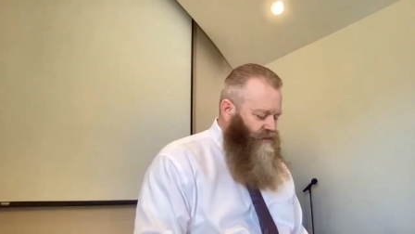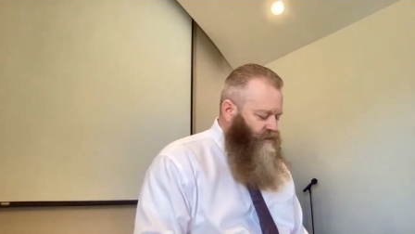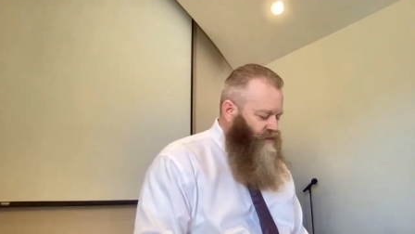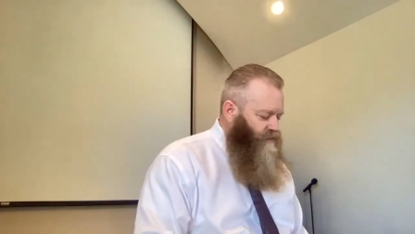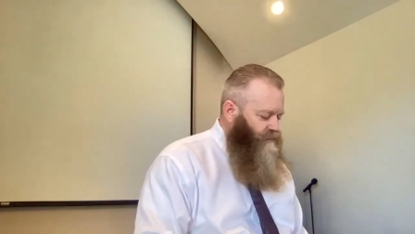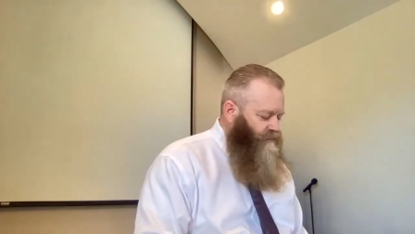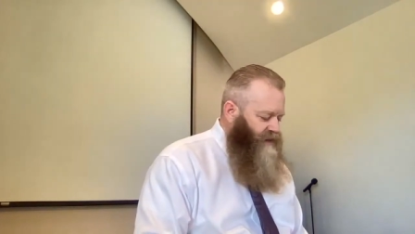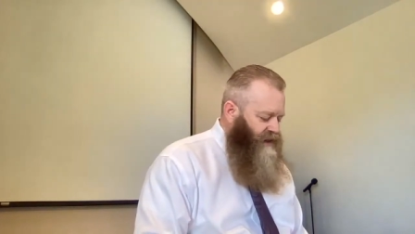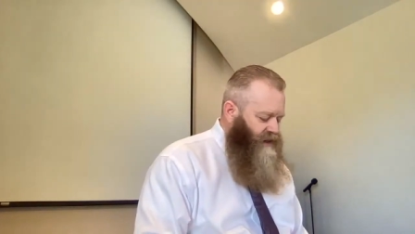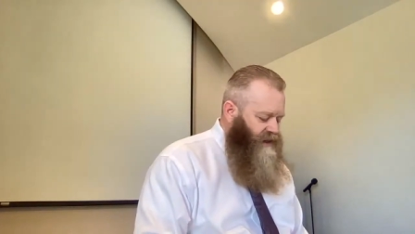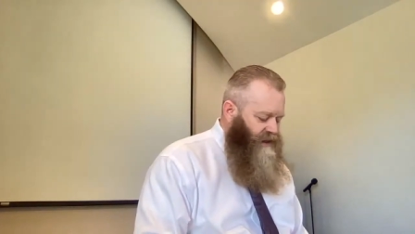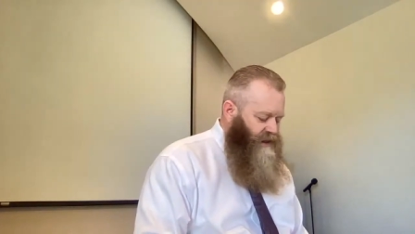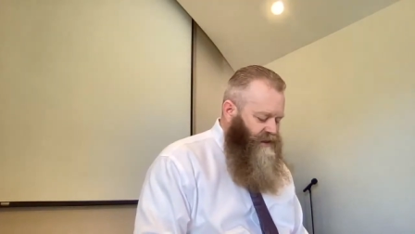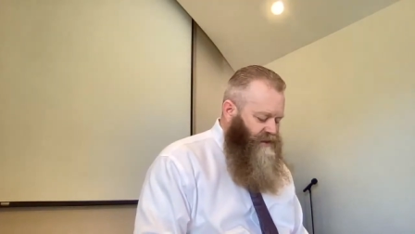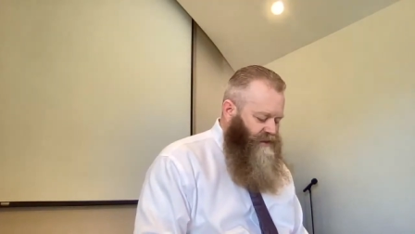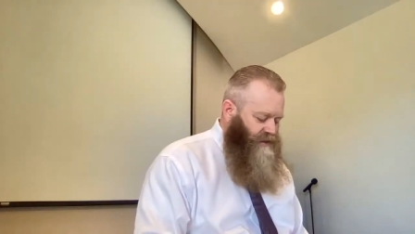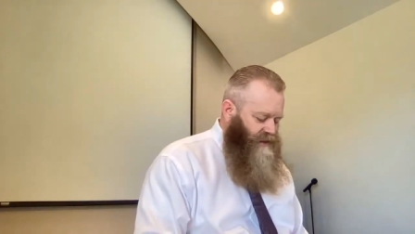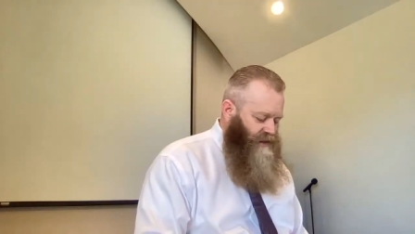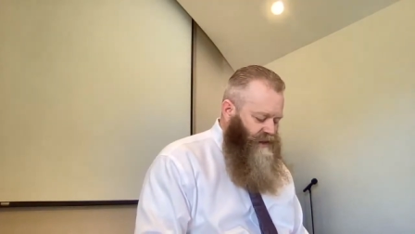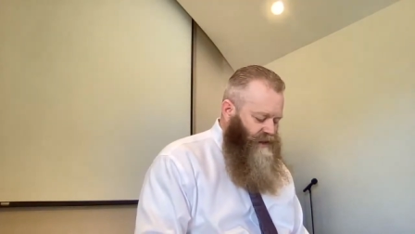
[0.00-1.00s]
through
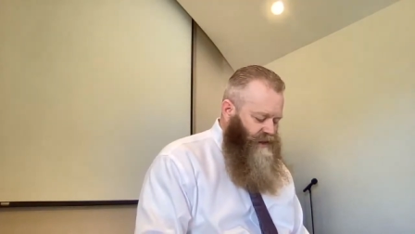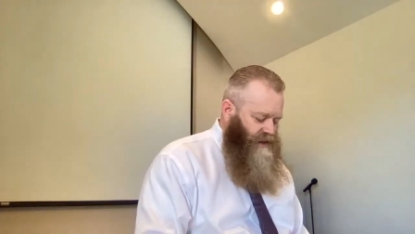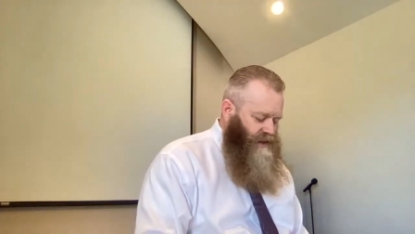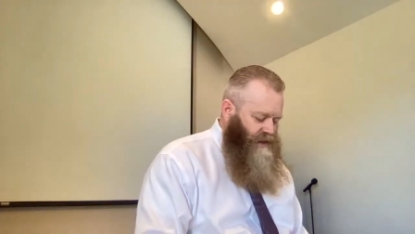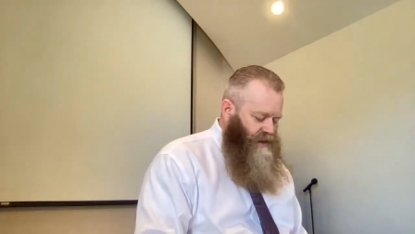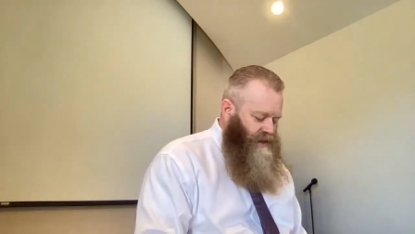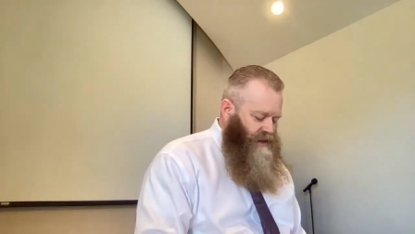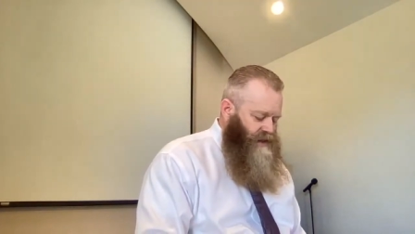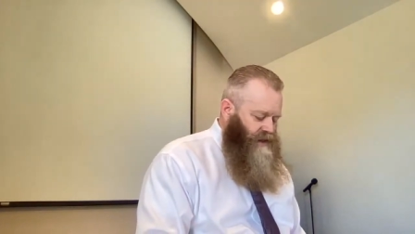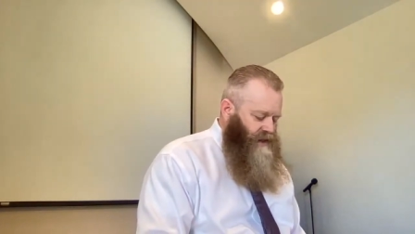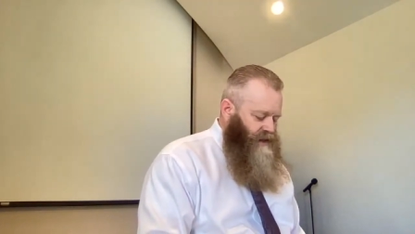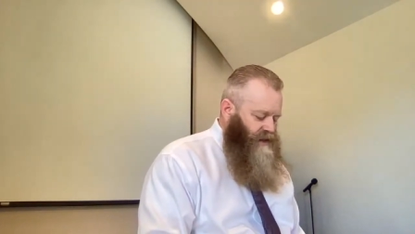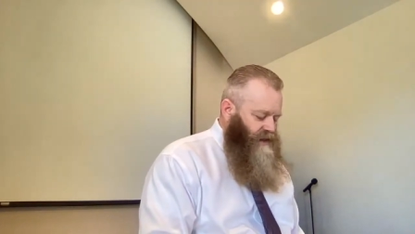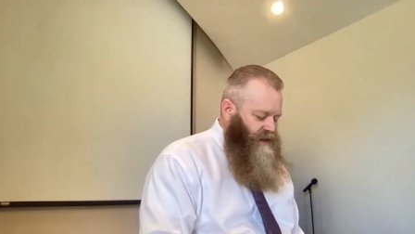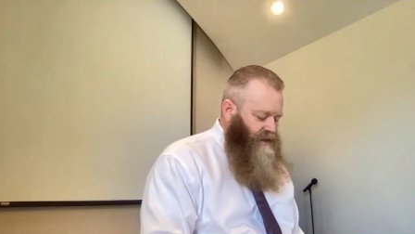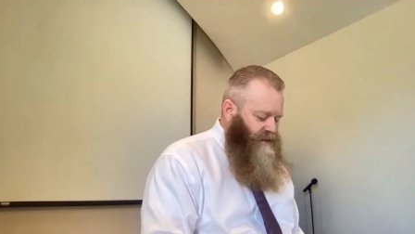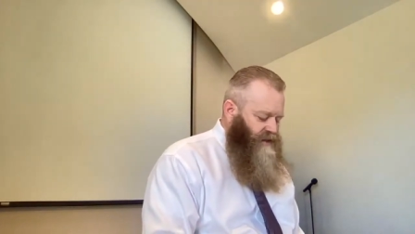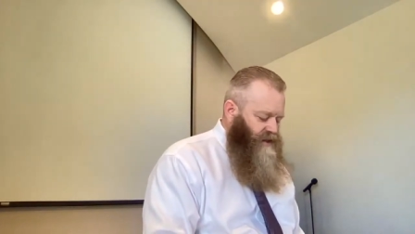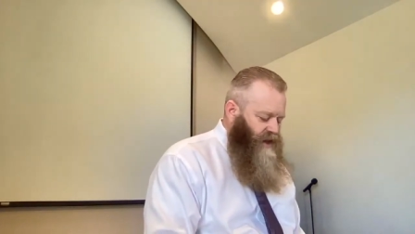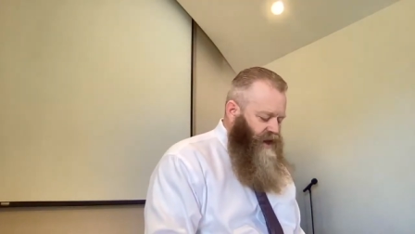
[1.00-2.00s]
obedience and
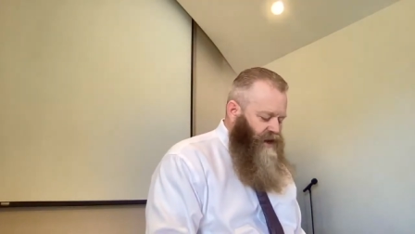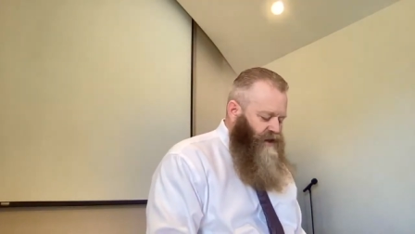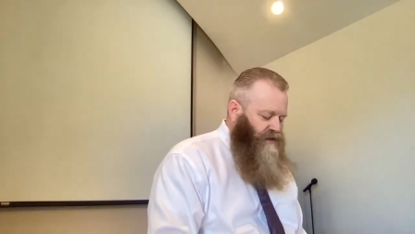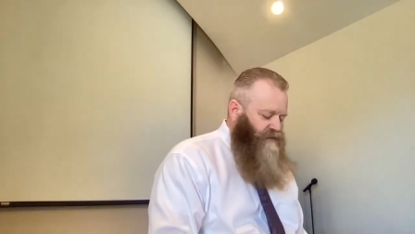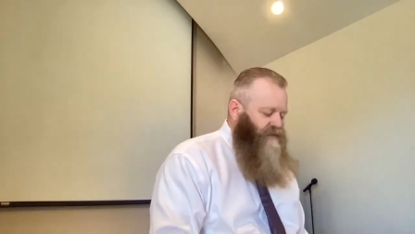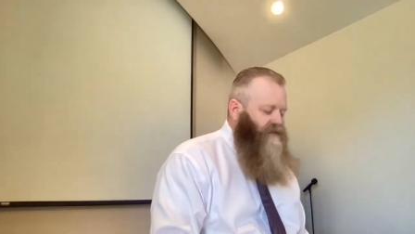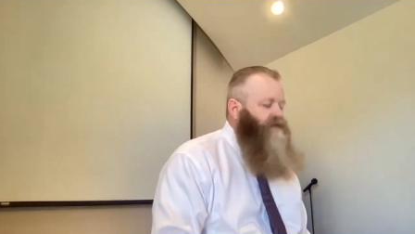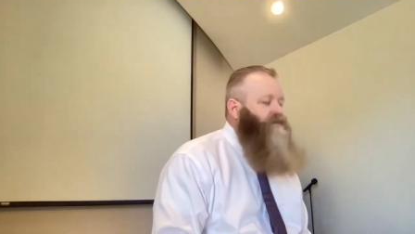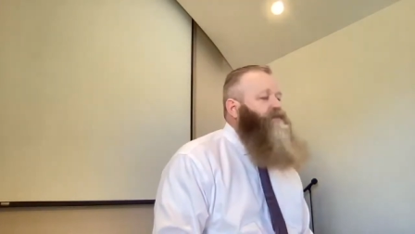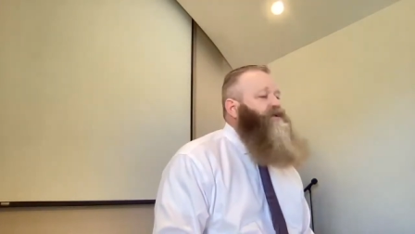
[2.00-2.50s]
his death for